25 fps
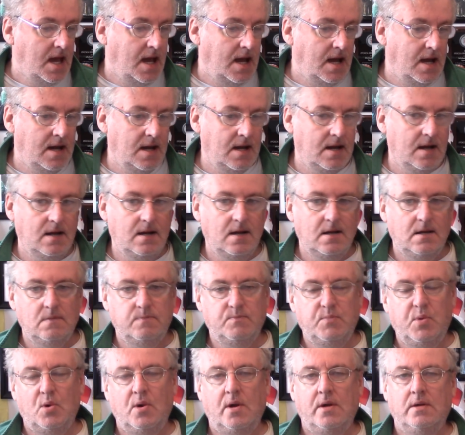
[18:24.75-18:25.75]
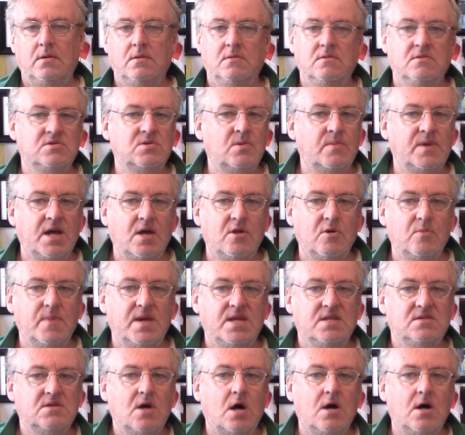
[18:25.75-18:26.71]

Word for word: Uh, boy, so many other meets.